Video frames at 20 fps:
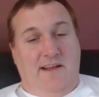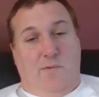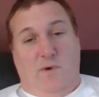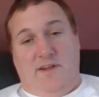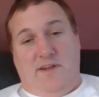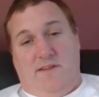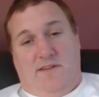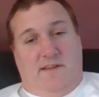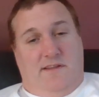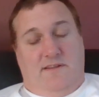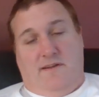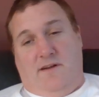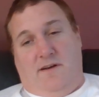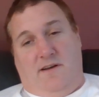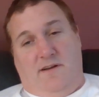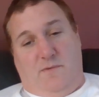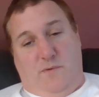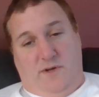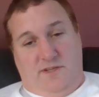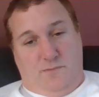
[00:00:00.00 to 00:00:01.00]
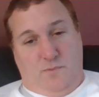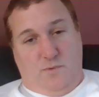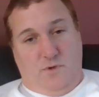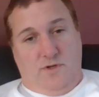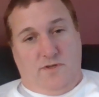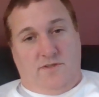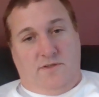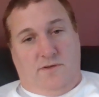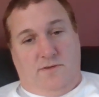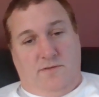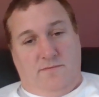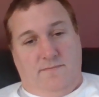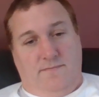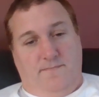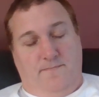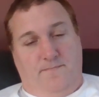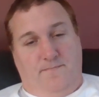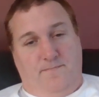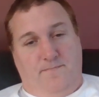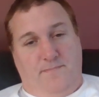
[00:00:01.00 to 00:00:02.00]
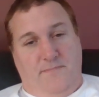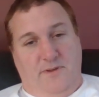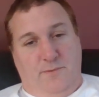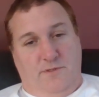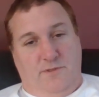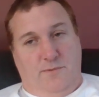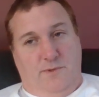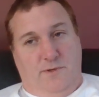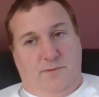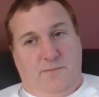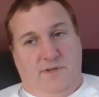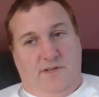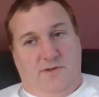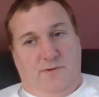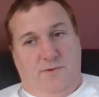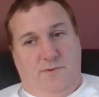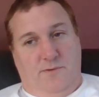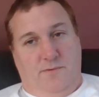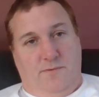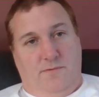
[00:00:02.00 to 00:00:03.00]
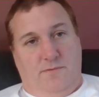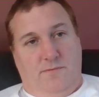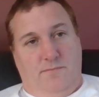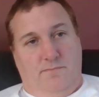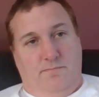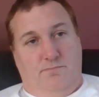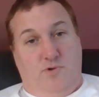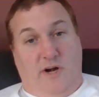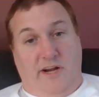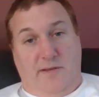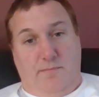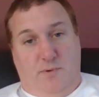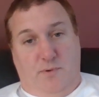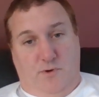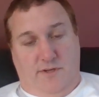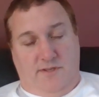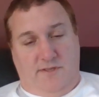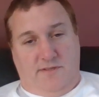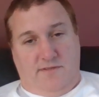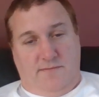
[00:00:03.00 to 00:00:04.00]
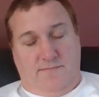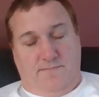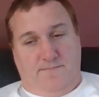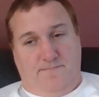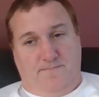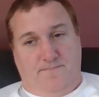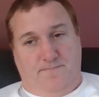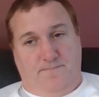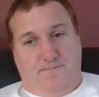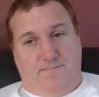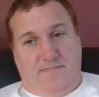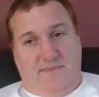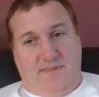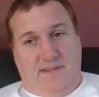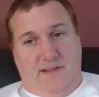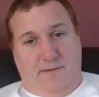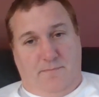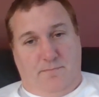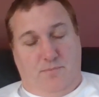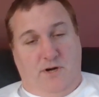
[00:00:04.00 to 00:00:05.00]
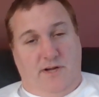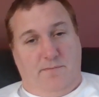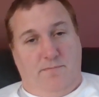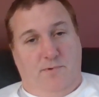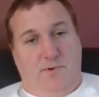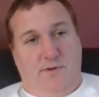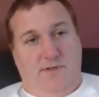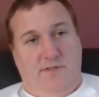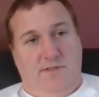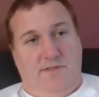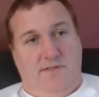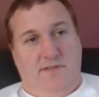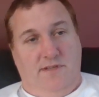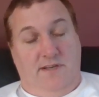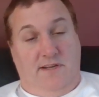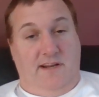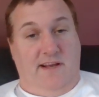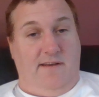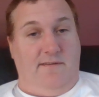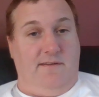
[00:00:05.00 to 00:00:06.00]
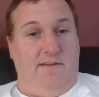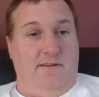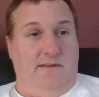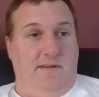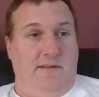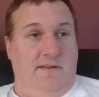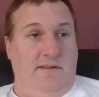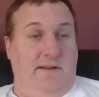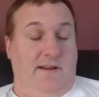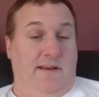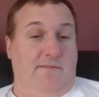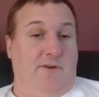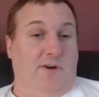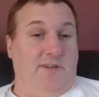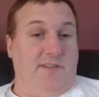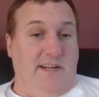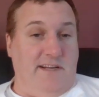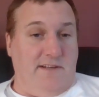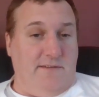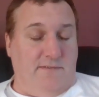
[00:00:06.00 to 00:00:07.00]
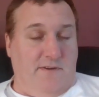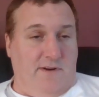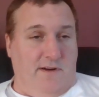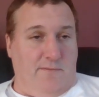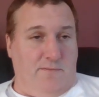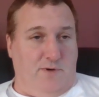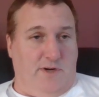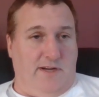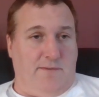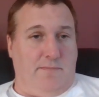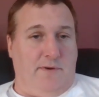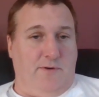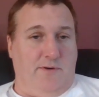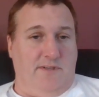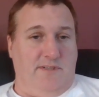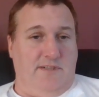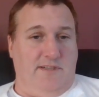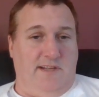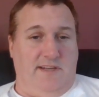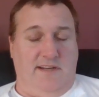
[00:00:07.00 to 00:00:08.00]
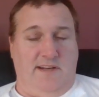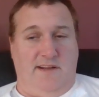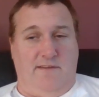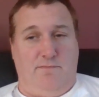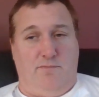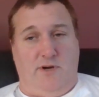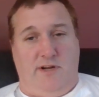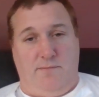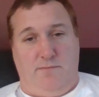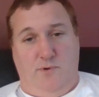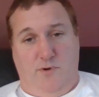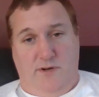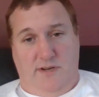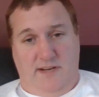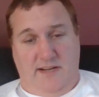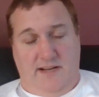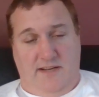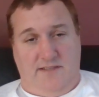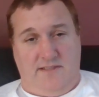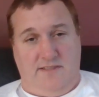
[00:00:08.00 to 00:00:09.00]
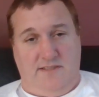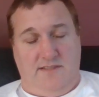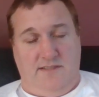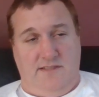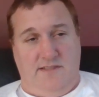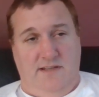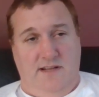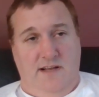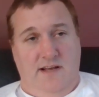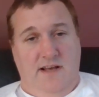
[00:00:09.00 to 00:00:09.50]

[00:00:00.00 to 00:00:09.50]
Now, one thing that I always worked on was what we called breakpoints. Now, breakpoints, and you'd have identifying breakpoints, and then you'd have breakpoint analysis.